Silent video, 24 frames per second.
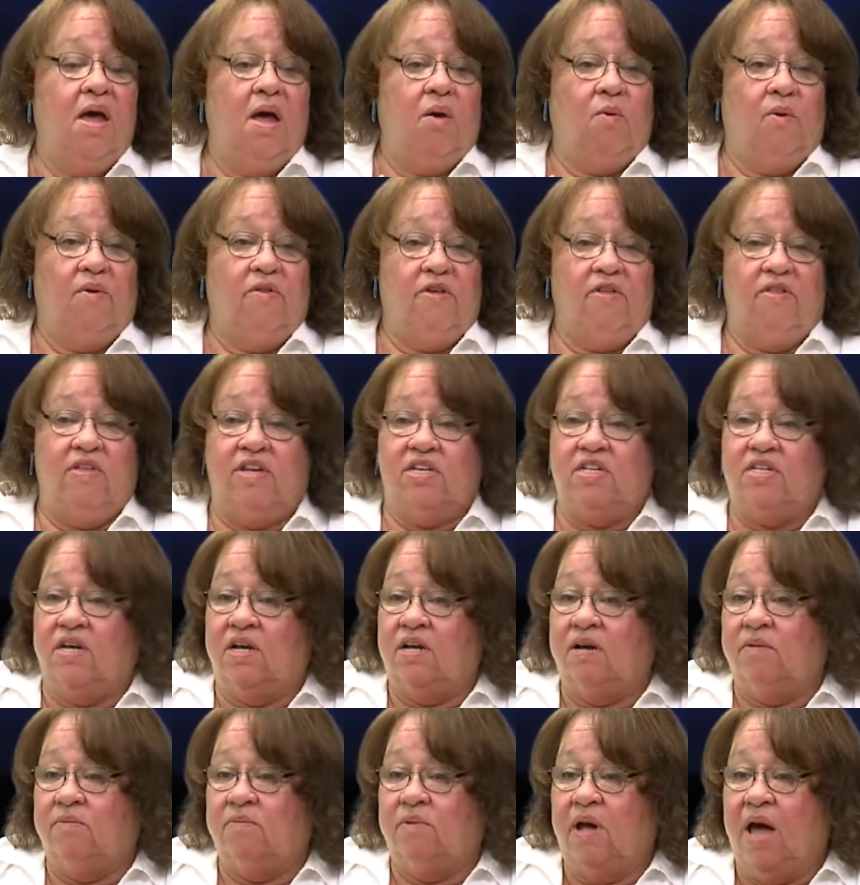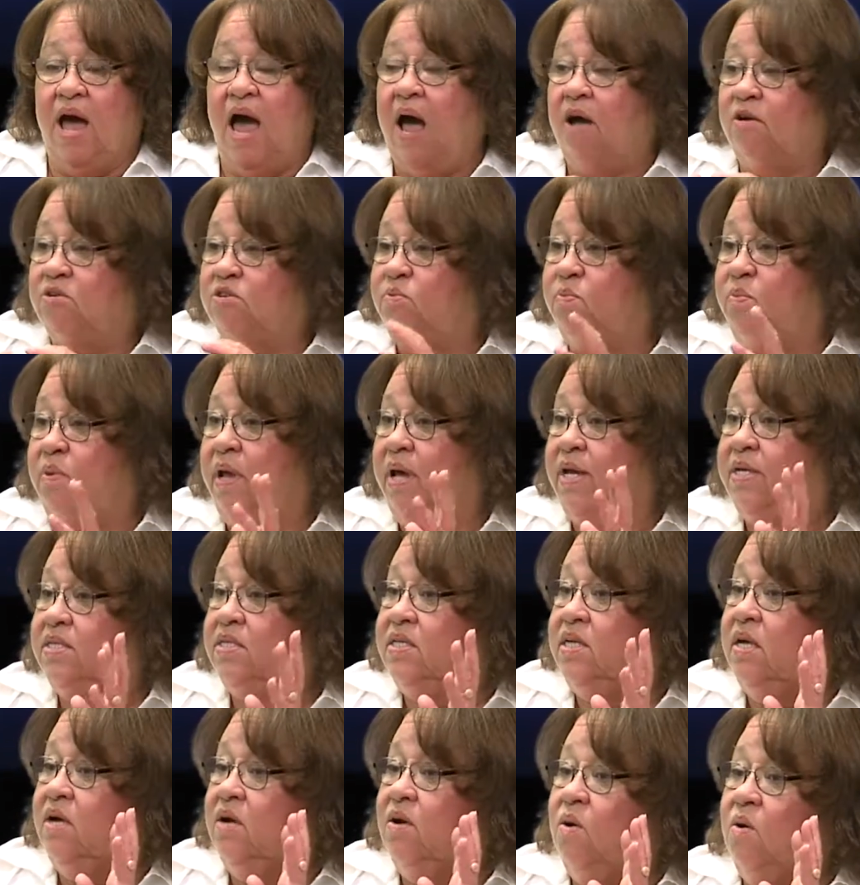whether it's a house
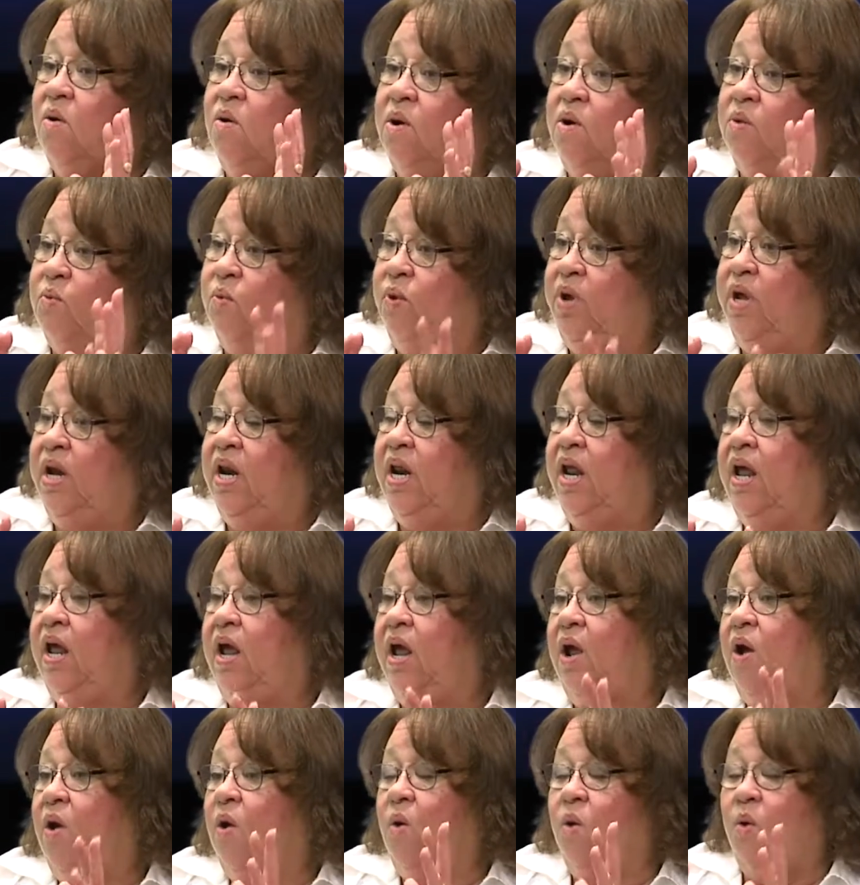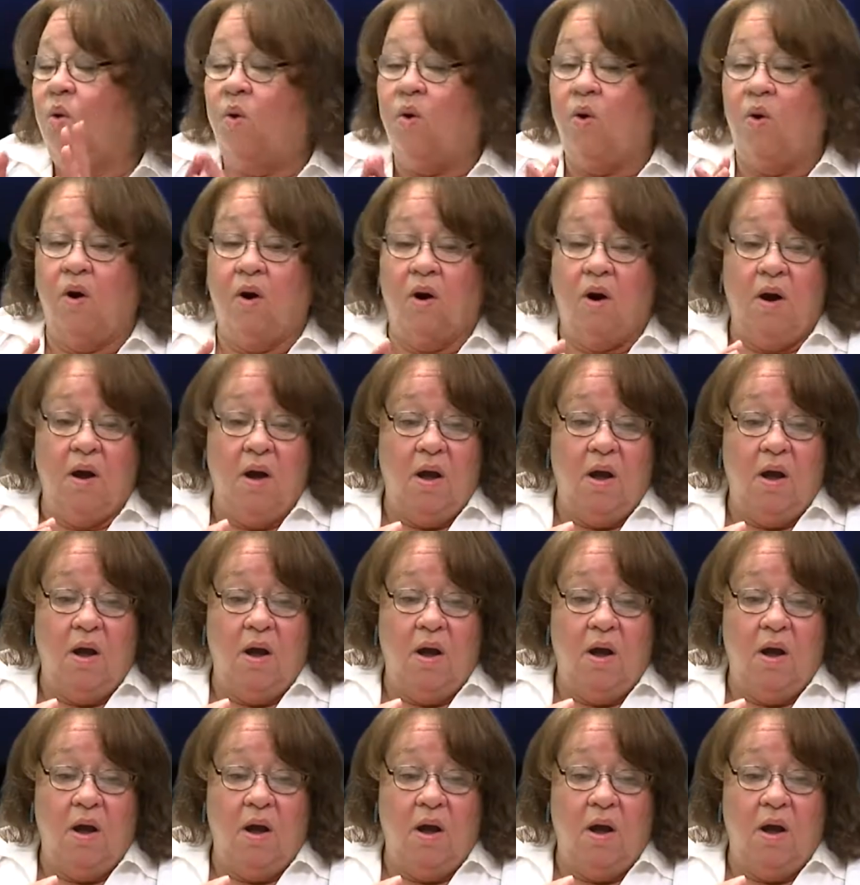blessing or a reading or,